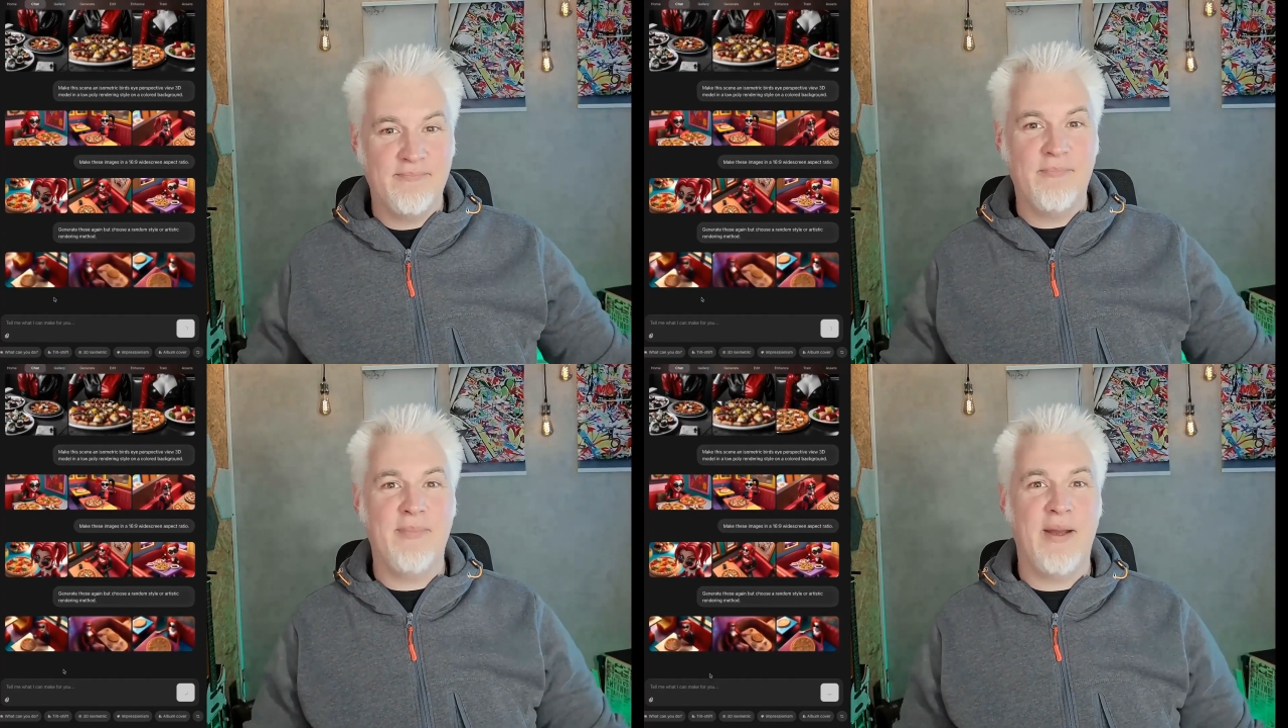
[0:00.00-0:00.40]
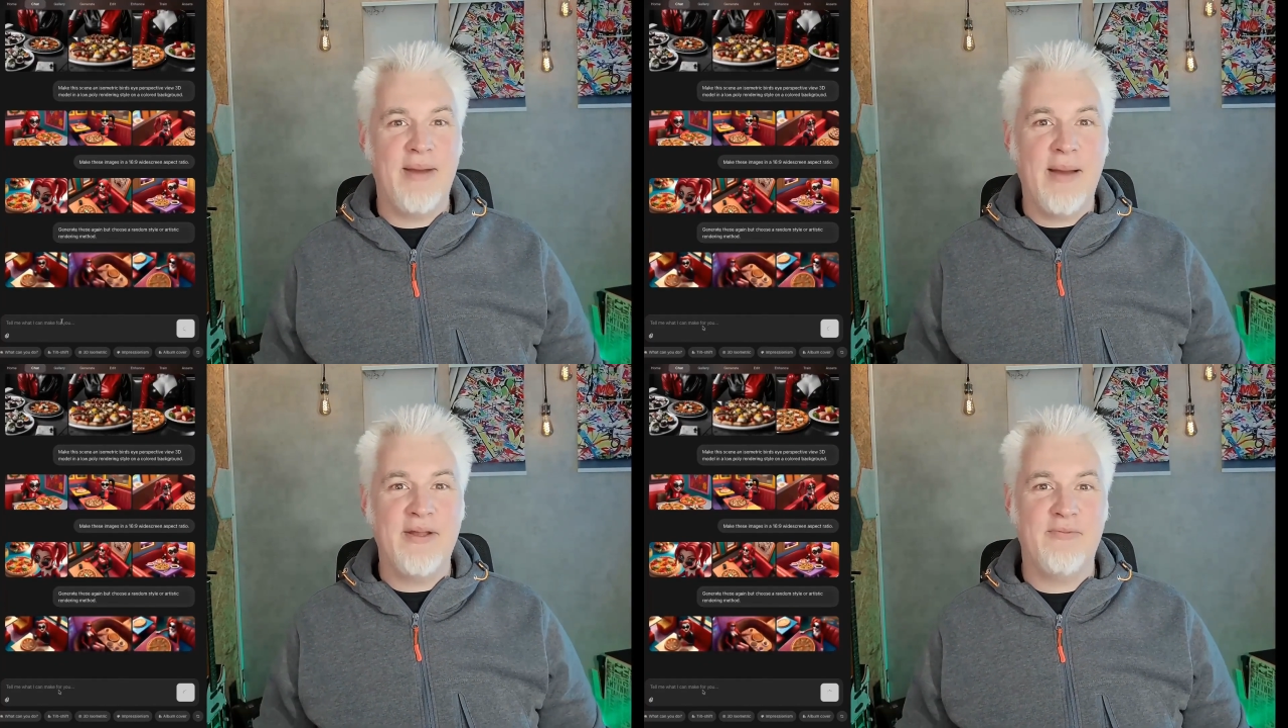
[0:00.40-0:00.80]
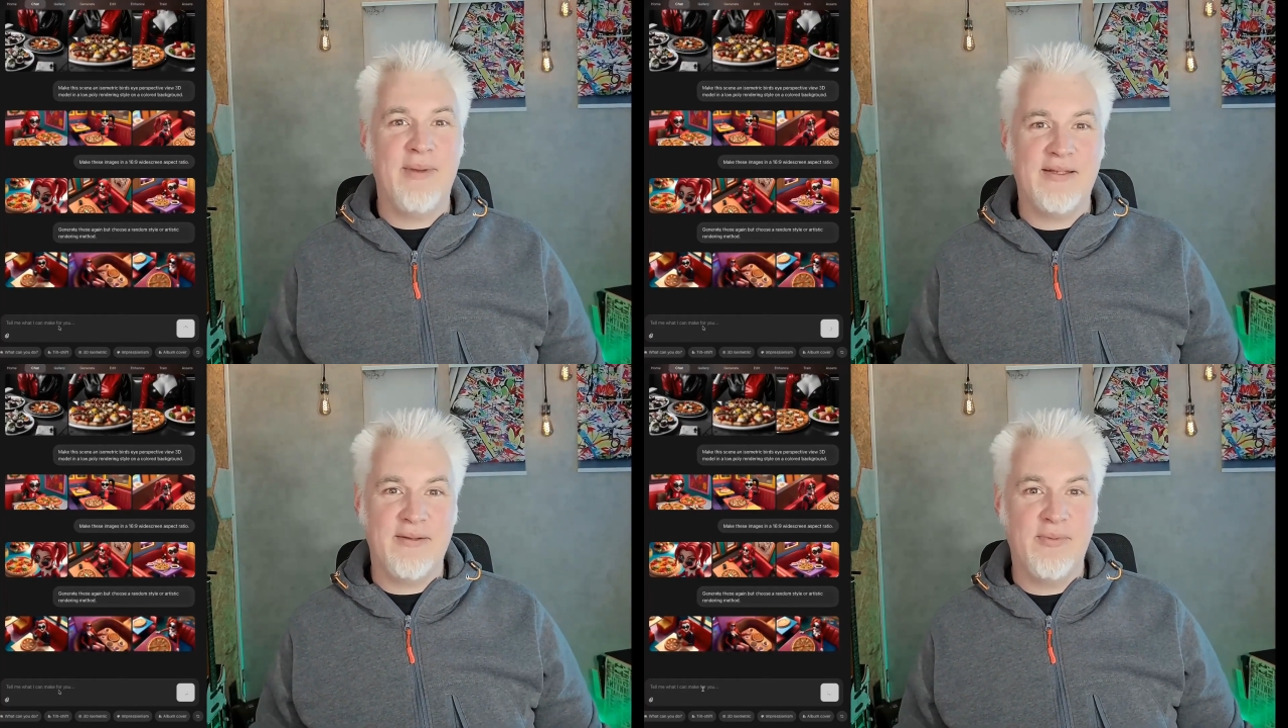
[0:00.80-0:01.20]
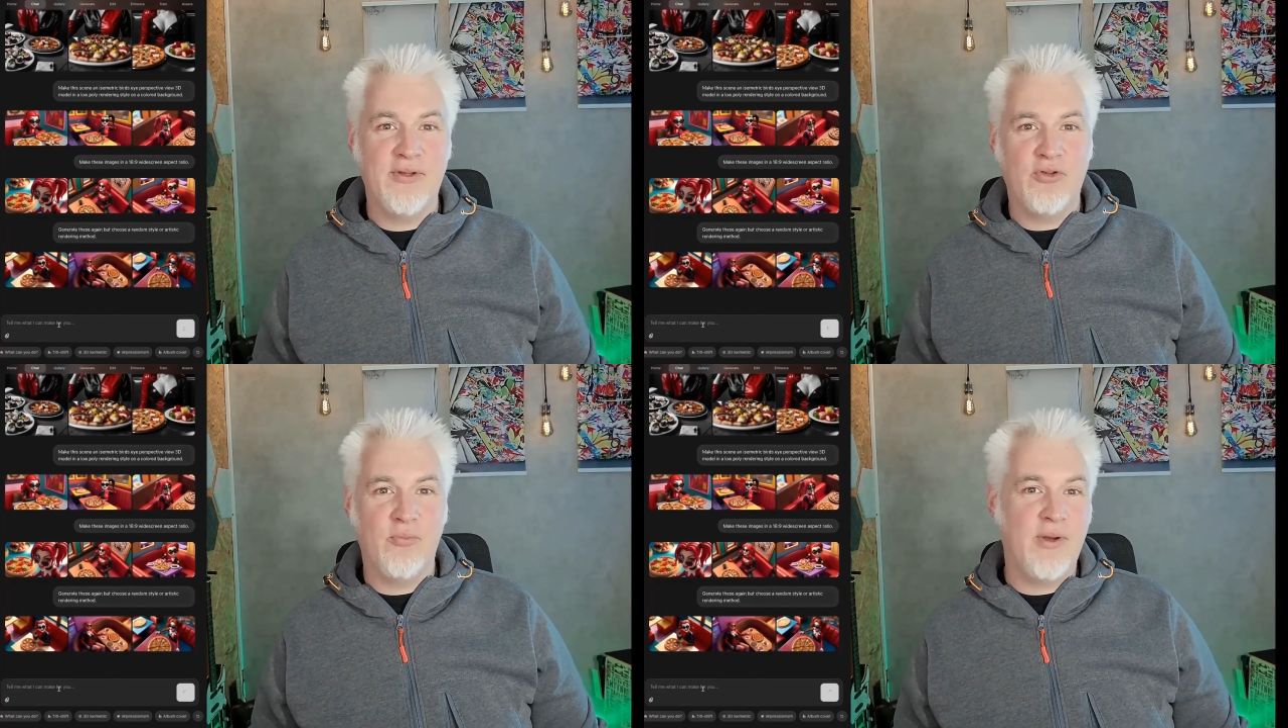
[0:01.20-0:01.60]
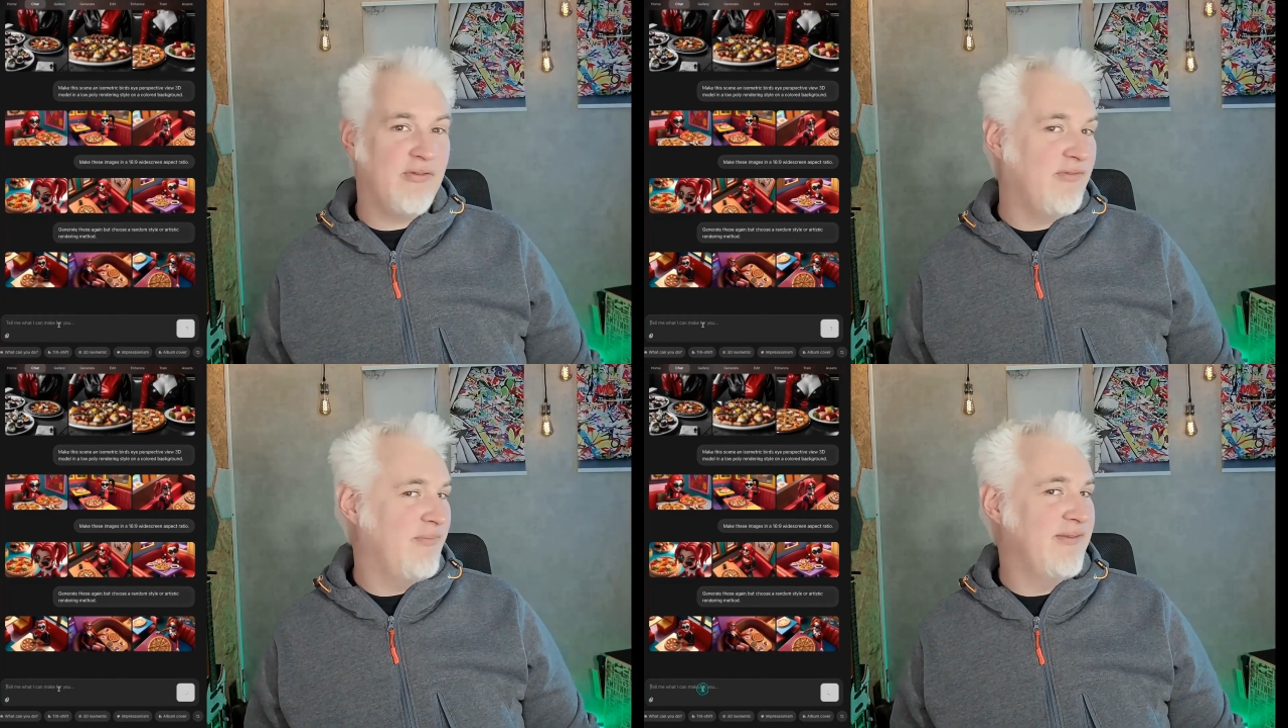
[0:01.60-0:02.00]
Maybe I'm expecting a bit too much
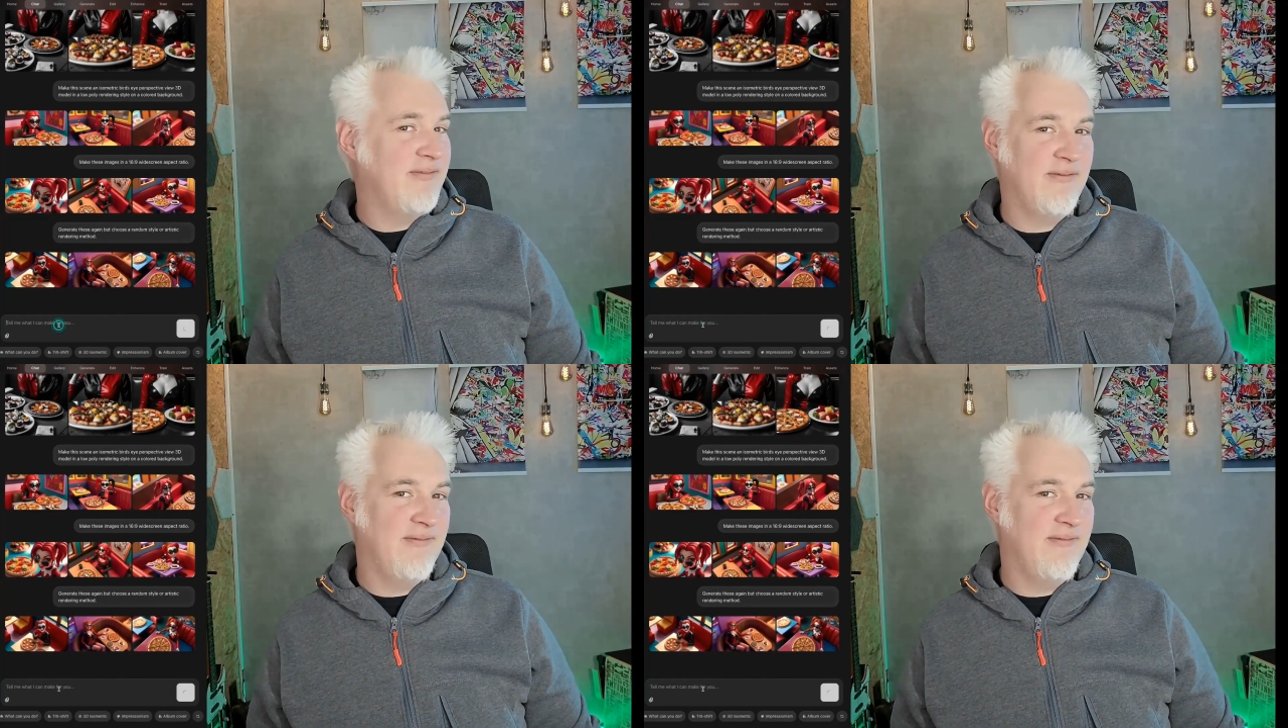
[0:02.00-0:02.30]
from it.